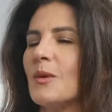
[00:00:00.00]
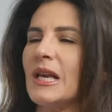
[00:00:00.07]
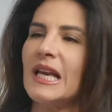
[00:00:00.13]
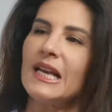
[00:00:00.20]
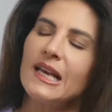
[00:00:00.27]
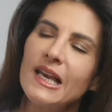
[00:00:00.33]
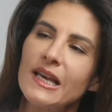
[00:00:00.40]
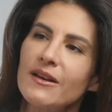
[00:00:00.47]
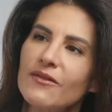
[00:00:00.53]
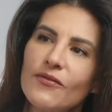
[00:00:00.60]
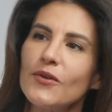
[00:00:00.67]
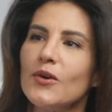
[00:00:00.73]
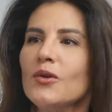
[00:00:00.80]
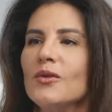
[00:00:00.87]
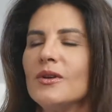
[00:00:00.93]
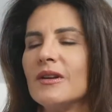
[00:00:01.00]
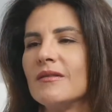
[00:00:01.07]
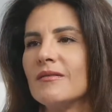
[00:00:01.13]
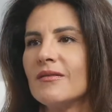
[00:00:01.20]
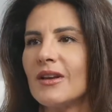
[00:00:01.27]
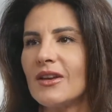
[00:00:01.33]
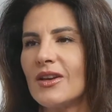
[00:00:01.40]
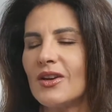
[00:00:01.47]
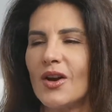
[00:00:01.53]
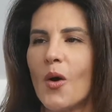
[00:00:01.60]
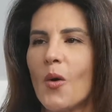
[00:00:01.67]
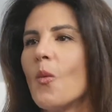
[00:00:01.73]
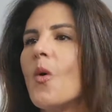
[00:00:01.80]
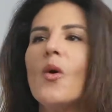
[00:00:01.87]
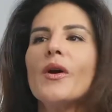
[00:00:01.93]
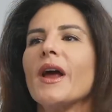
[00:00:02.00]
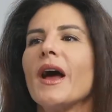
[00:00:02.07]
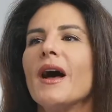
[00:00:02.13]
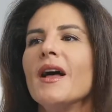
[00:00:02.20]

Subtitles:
We need food and, water.